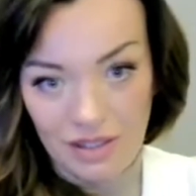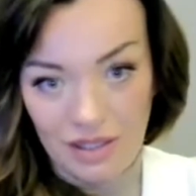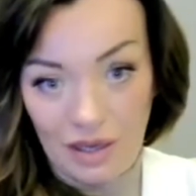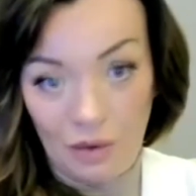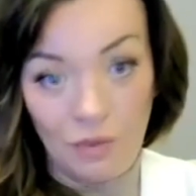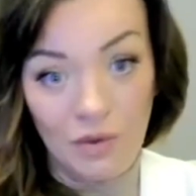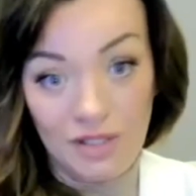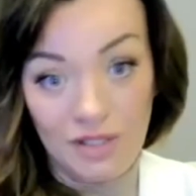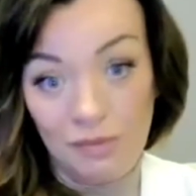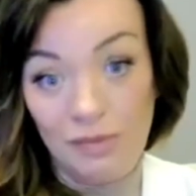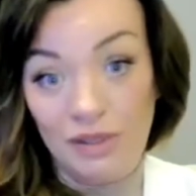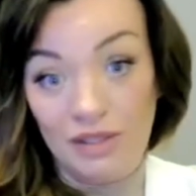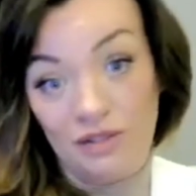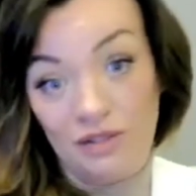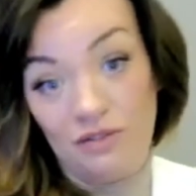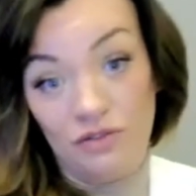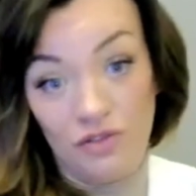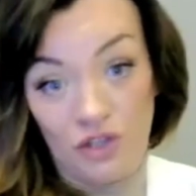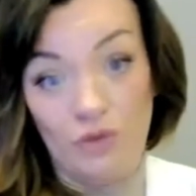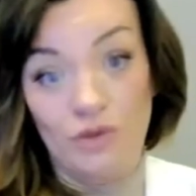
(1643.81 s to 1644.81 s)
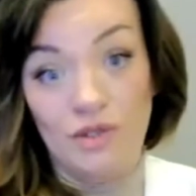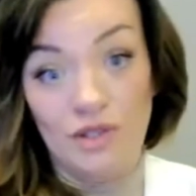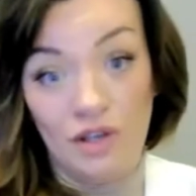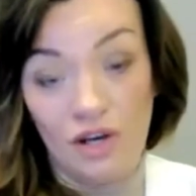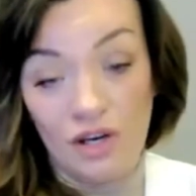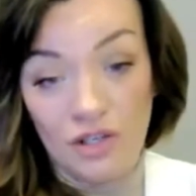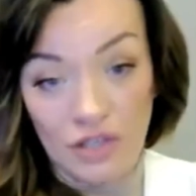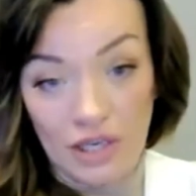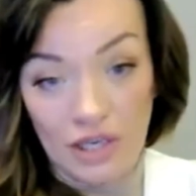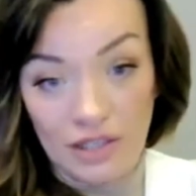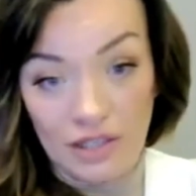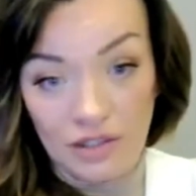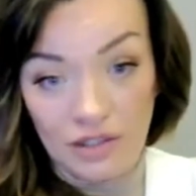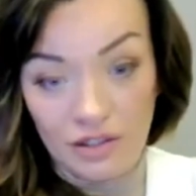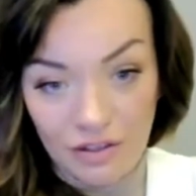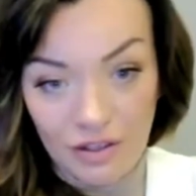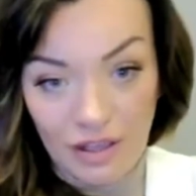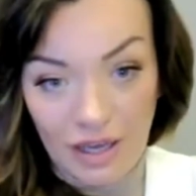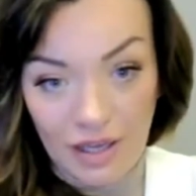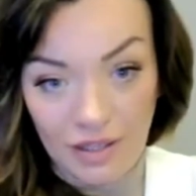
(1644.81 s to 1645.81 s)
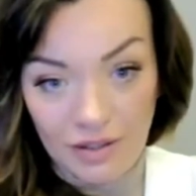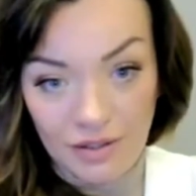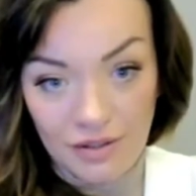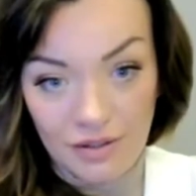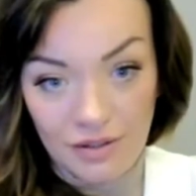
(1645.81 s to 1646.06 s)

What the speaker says: I want to be the chosen contractor for that.